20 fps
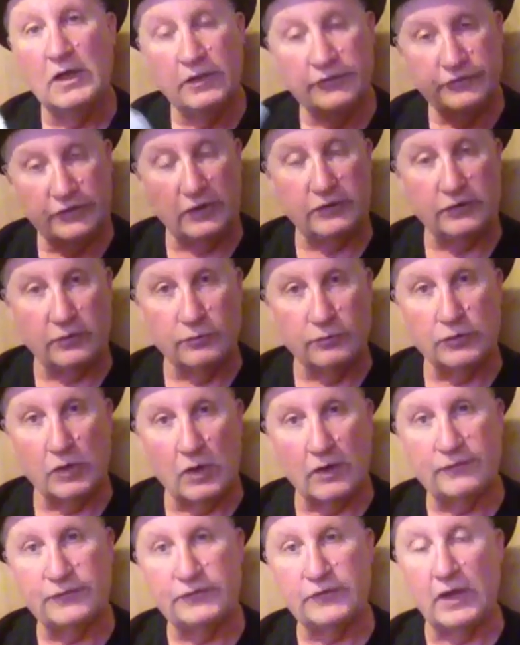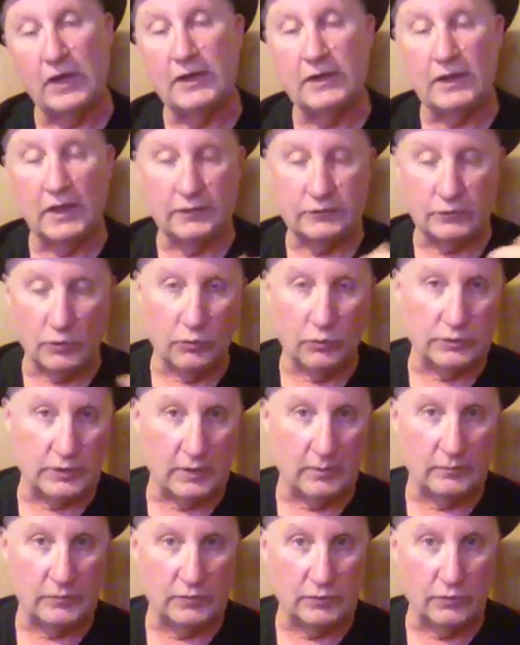since it was off-site, I told
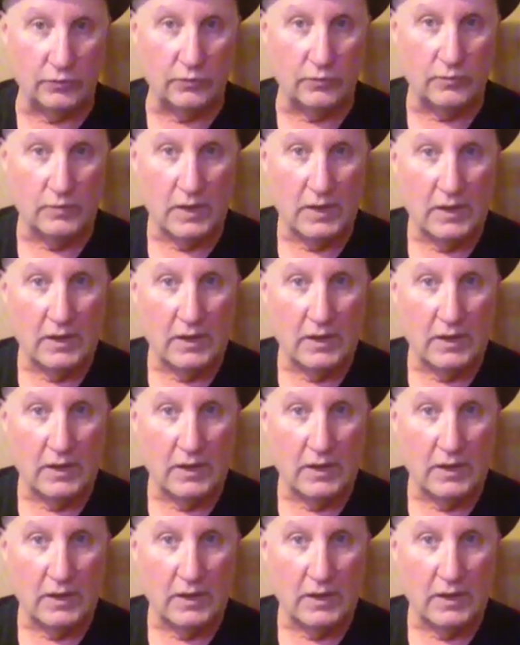him to